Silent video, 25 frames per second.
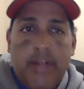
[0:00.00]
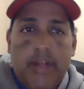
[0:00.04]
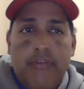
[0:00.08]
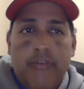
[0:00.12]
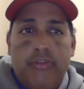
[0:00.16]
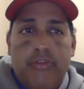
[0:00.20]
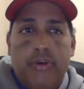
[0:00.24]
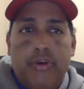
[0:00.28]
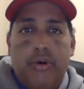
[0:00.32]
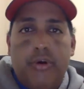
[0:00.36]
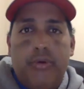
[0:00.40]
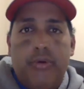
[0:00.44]

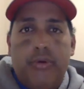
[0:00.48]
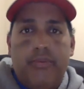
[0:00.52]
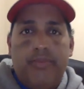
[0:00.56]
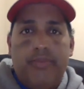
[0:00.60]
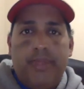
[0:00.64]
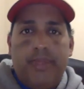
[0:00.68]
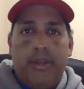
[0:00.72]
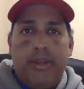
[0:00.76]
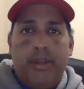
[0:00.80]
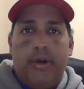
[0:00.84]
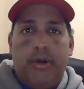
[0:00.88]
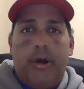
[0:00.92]
So,
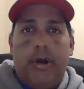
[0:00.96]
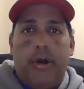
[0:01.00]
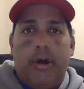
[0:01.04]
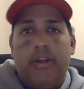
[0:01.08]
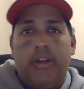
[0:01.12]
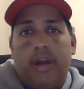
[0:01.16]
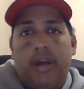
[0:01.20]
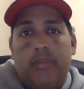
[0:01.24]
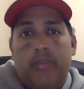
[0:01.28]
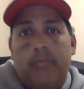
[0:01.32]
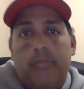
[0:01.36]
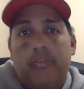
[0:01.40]
you know, on
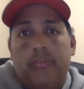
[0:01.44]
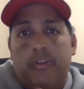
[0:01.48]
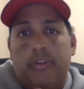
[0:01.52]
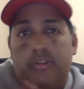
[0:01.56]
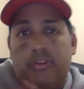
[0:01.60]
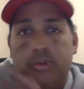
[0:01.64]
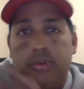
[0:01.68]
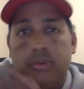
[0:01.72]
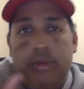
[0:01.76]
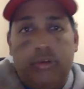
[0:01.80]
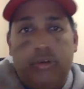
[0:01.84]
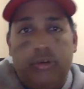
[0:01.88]
top of
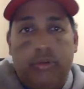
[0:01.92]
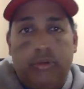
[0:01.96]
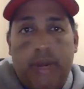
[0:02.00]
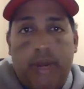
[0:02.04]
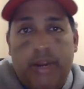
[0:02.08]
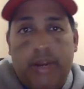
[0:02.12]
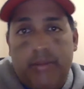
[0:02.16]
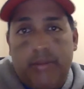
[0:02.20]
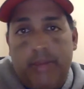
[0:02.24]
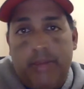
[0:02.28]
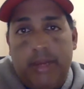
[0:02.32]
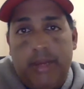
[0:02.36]
just doing
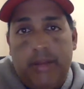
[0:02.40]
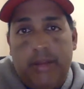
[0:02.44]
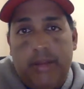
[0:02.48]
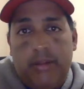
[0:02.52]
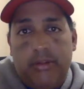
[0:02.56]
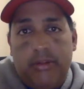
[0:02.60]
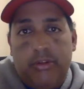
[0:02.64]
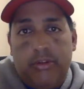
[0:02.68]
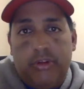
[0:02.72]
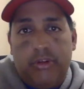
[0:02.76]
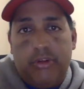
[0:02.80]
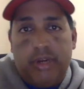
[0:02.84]
direct
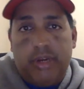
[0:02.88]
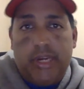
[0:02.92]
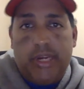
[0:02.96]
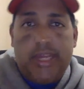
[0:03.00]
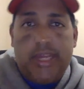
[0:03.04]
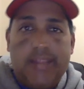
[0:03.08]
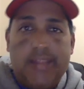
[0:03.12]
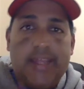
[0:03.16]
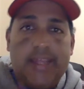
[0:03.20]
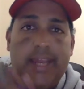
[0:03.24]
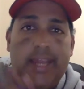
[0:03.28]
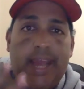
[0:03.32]
mail, you're going to
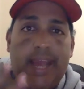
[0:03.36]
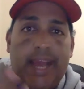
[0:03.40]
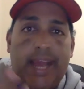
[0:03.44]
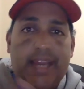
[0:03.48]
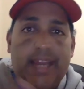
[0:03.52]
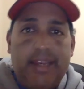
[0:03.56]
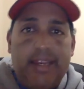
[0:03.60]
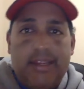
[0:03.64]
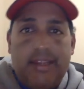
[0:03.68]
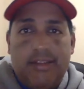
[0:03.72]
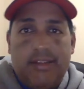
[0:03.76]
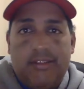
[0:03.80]
that
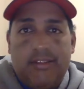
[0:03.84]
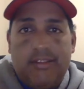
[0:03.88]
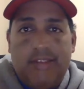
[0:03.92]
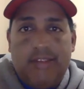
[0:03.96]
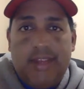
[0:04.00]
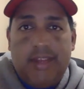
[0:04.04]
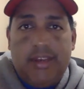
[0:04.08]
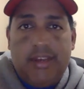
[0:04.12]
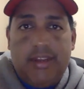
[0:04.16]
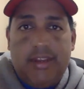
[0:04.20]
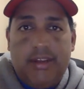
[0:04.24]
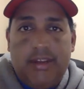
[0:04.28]
added
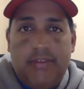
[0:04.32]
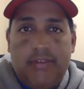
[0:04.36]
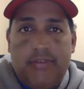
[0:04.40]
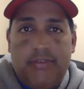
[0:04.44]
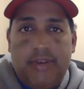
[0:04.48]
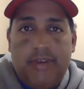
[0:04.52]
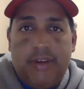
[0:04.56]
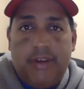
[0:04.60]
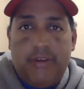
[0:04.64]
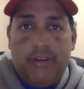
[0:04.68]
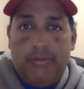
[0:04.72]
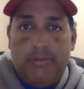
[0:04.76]
incentive
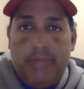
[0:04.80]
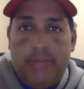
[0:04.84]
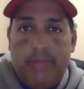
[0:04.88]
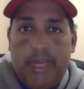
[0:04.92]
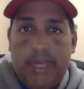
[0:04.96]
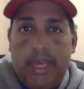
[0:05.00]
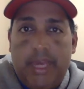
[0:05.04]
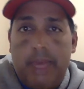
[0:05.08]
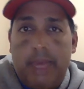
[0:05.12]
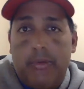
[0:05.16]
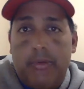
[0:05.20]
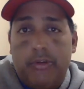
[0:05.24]
of
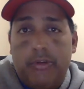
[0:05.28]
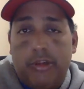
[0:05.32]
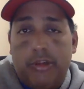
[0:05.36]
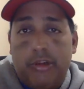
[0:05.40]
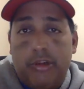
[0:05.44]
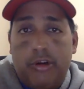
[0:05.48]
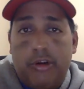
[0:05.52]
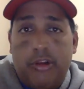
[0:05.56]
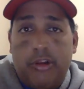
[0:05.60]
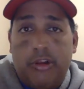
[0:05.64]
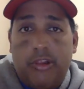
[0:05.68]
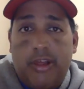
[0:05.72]
being able to
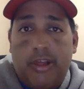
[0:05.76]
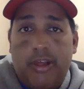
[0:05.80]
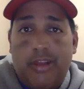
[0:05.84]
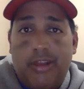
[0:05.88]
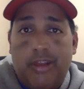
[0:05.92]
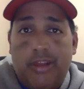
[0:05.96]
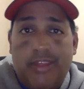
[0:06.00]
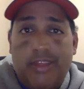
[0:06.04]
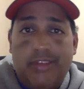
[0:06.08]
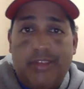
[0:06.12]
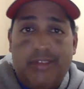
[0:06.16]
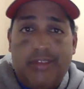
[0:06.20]
learn a lot of
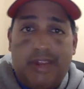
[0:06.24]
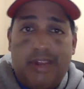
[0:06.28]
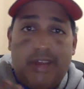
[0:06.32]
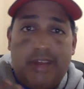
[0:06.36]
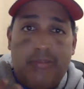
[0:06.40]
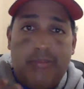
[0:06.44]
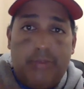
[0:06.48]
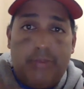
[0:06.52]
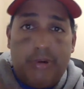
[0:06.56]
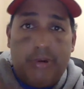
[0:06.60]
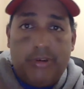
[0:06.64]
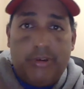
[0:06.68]
things that I've
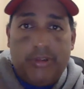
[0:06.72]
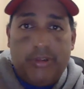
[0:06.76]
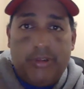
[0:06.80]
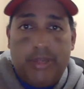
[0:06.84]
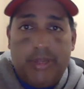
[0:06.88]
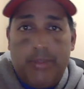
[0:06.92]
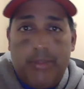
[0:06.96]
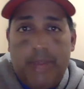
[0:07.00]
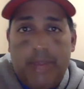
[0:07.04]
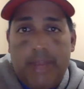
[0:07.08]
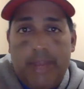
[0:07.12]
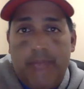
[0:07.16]

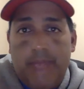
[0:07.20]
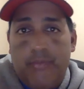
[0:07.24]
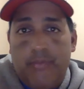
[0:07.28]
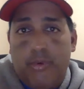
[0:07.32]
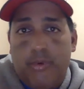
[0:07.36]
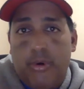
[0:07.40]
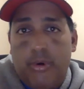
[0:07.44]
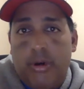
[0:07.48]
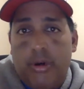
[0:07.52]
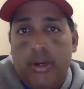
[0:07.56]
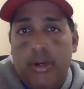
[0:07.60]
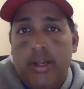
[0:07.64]
personally paid
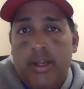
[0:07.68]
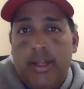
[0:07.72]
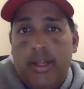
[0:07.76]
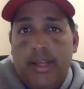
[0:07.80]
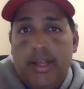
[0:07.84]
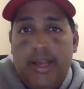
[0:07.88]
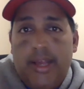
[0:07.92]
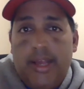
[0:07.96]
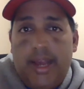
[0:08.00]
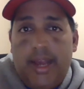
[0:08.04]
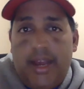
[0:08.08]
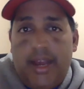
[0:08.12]
for,
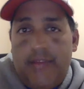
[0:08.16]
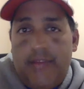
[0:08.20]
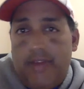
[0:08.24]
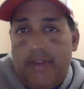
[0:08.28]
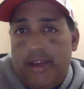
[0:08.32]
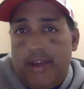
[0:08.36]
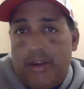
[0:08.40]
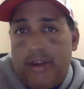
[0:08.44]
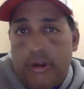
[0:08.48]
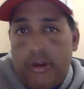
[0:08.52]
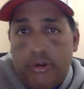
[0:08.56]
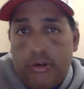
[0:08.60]
I've
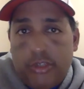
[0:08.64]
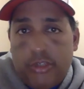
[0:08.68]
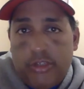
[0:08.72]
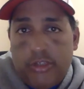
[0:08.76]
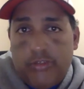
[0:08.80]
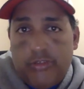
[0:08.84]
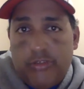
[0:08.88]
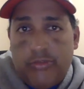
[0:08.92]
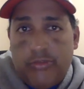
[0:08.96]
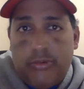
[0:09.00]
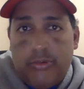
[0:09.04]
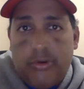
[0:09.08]
had
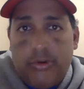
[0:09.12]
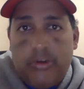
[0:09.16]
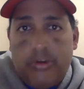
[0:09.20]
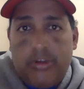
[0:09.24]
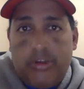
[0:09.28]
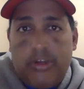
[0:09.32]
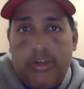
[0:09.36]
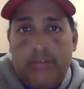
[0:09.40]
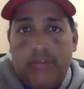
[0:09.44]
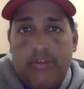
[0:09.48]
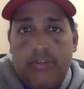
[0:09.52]
coaches for and stuff.